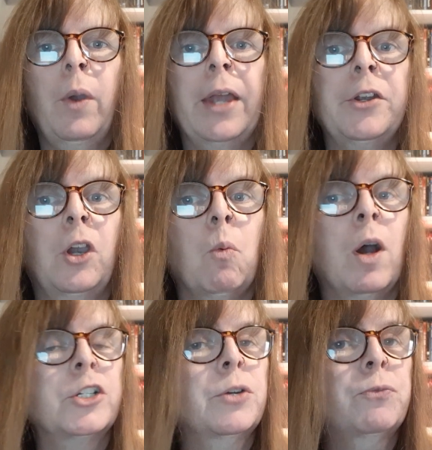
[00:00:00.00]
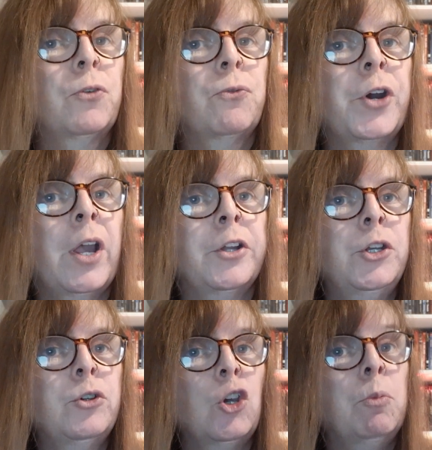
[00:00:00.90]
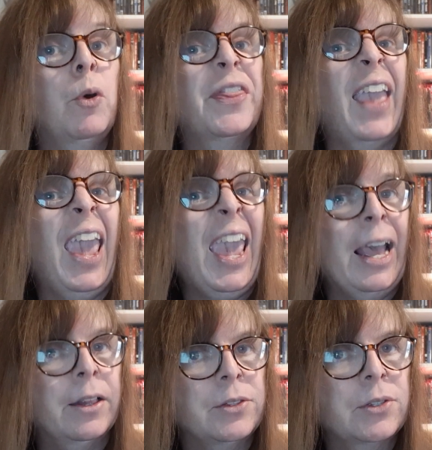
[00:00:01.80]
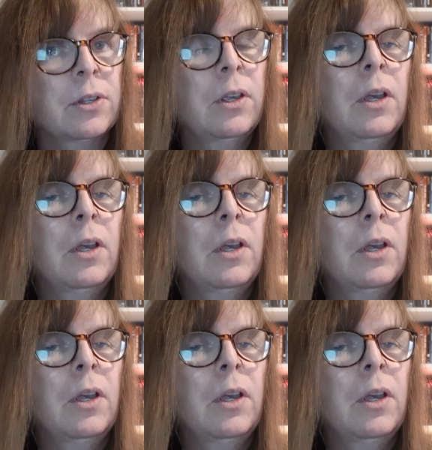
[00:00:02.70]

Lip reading: and you can watch it for free on YouTube with ads.